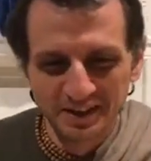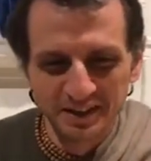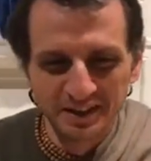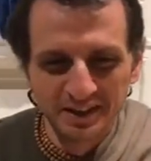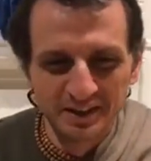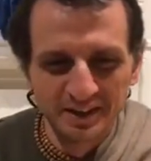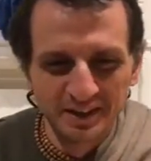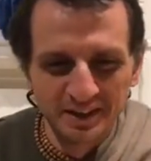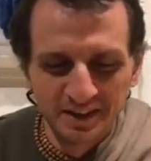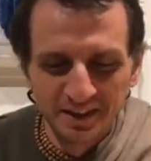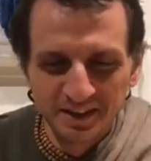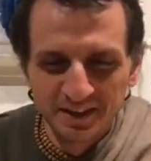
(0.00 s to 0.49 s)

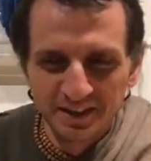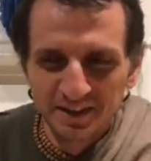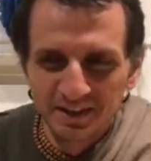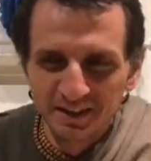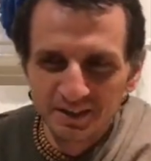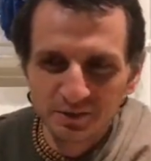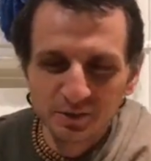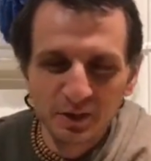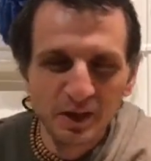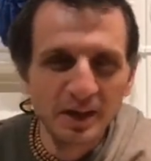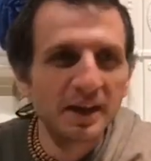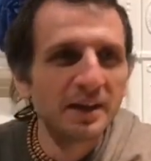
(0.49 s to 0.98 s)

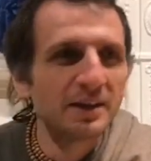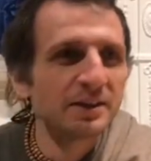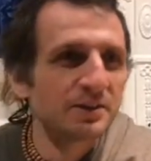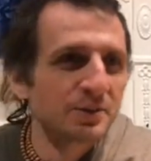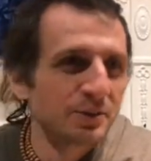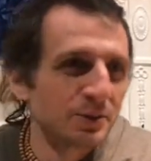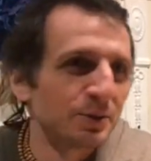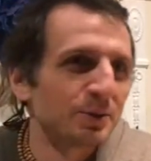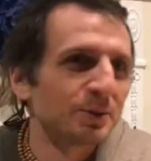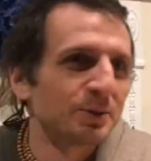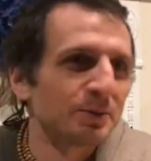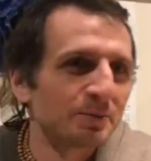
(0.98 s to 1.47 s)
It relates
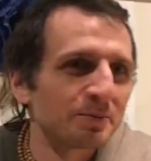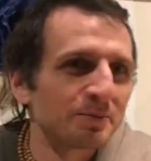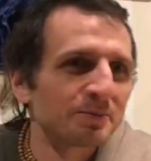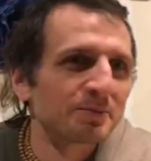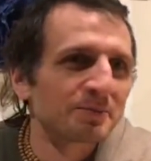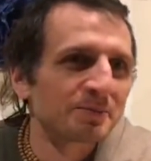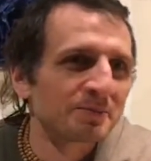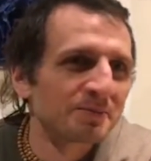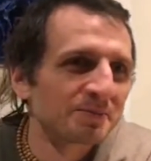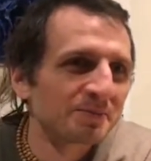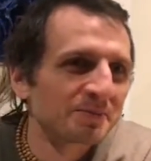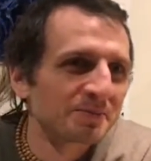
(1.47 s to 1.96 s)
to
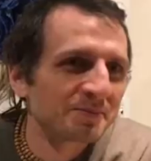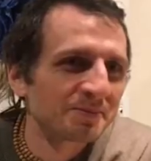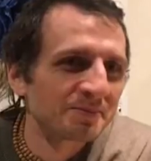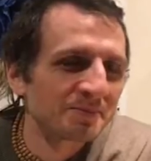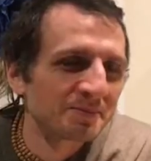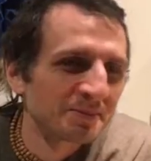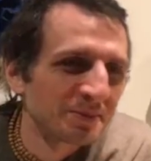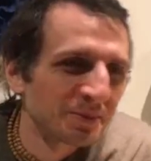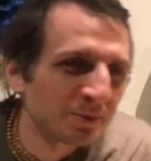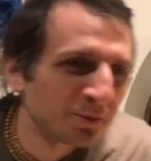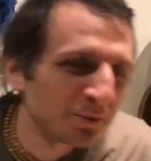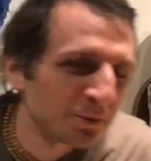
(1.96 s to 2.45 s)

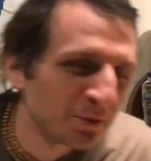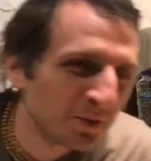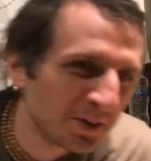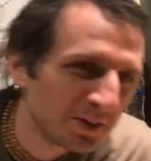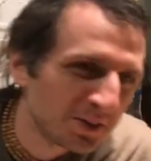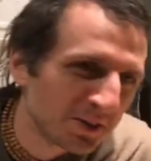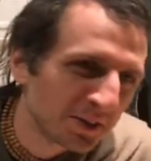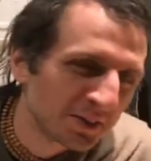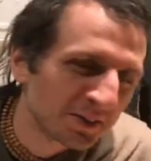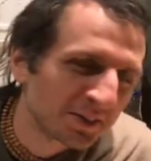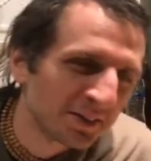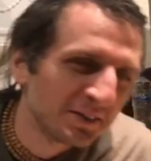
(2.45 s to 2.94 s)

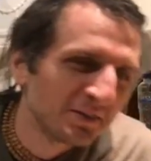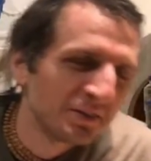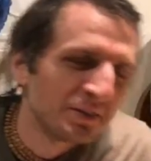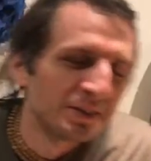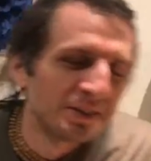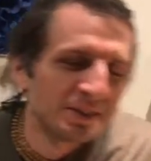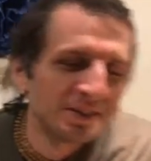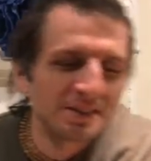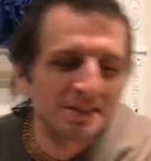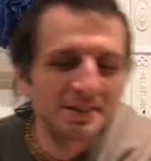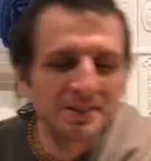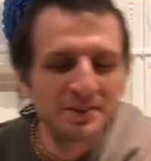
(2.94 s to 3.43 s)
foolish
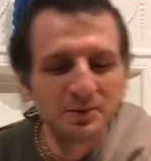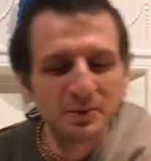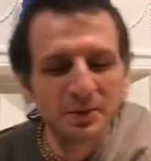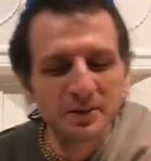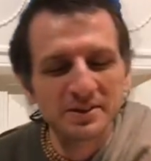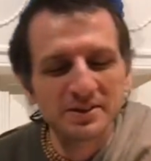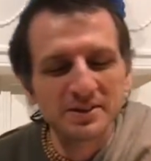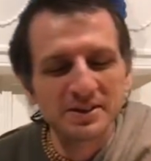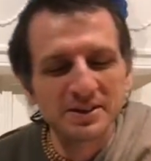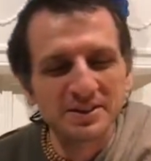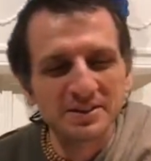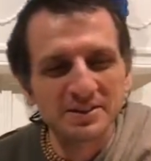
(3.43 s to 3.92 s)
activities in one
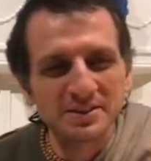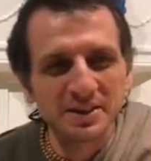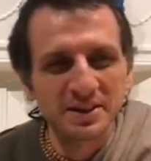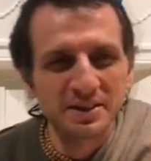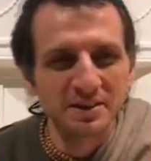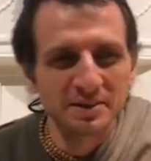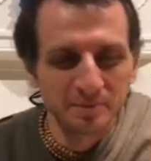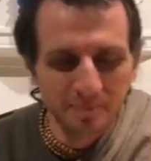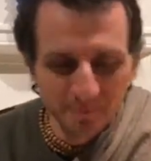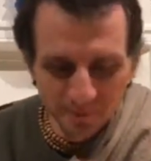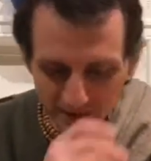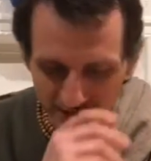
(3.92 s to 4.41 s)
sense,
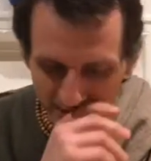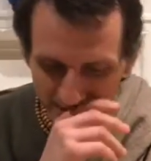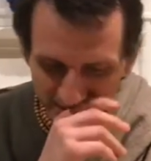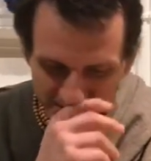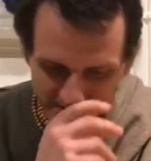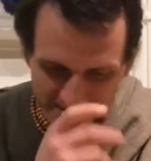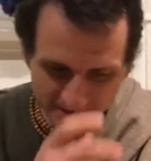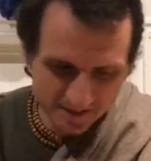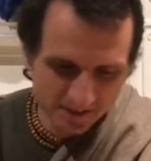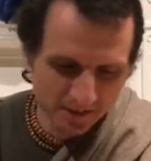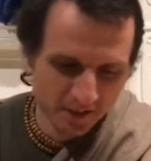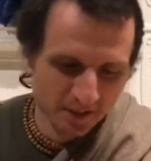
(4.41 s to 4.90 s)
but
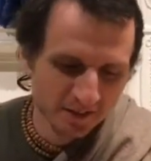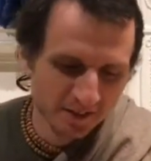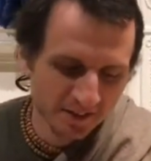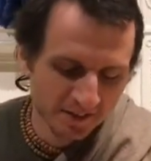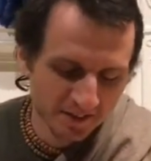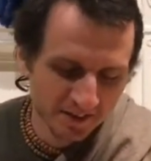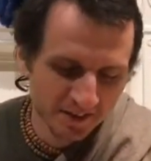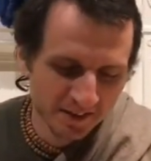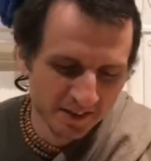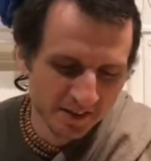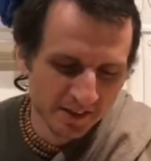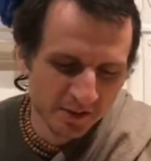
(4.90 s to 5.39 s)

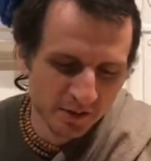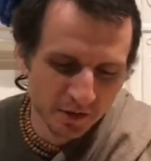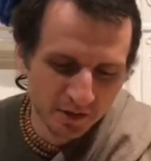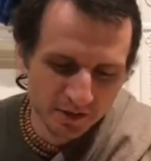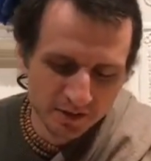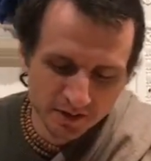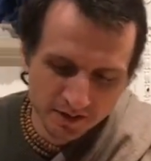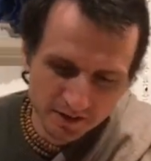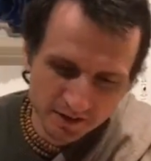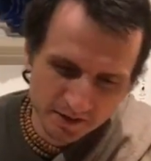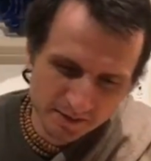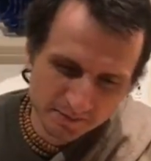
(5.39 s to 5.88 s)
it's not.
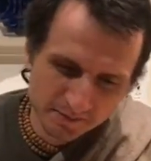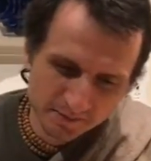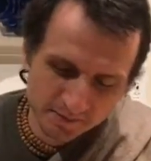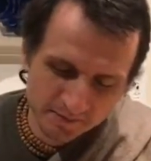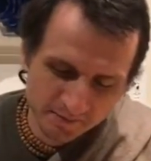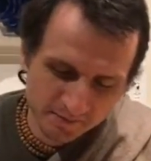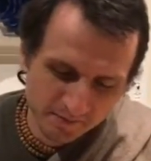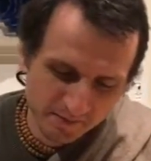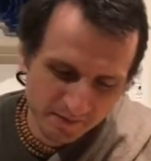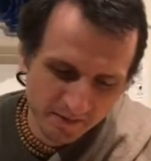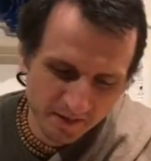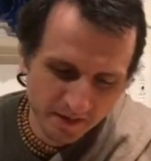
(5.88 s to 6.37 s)

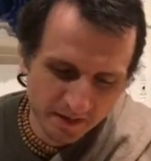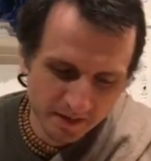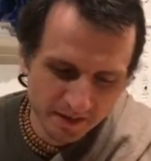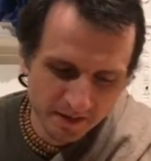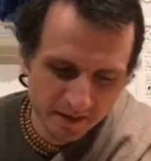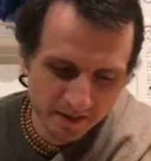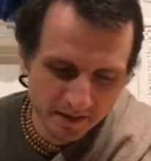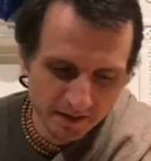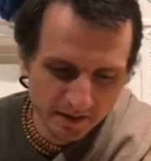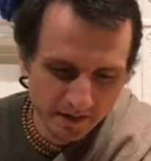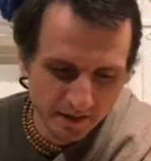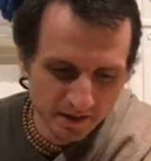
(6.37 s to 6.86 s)

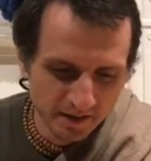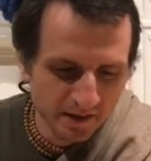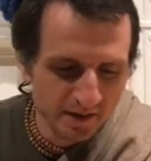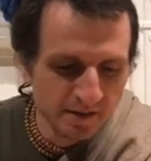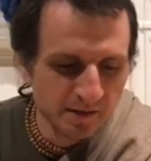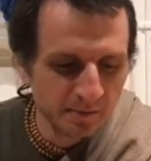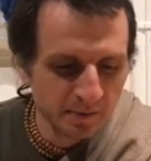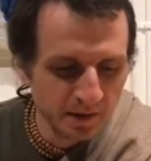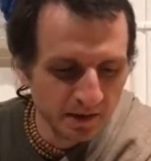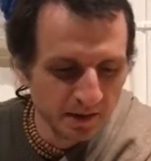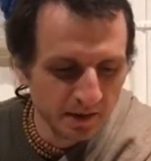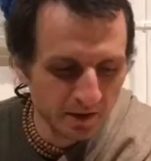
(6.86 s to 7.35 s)
It
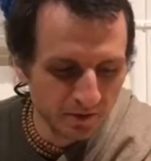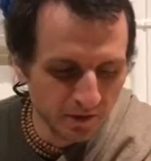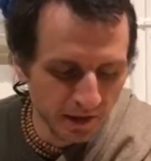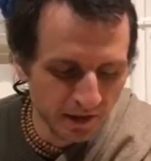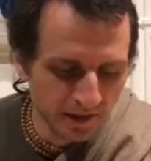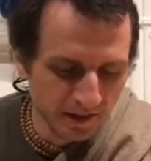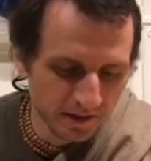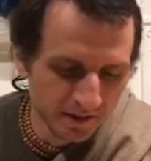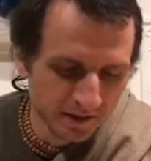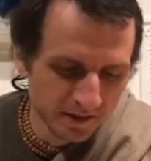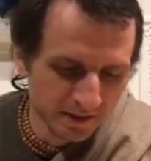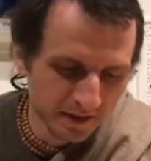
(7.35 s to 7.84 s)
doesn't mean
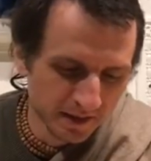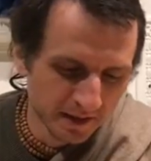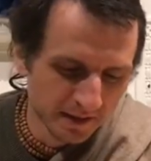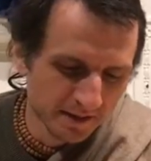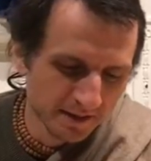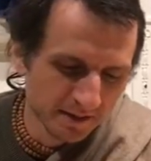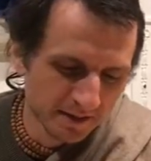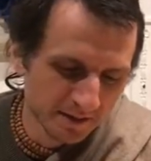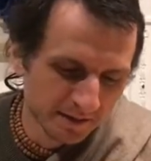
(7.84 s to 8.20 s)
directly that.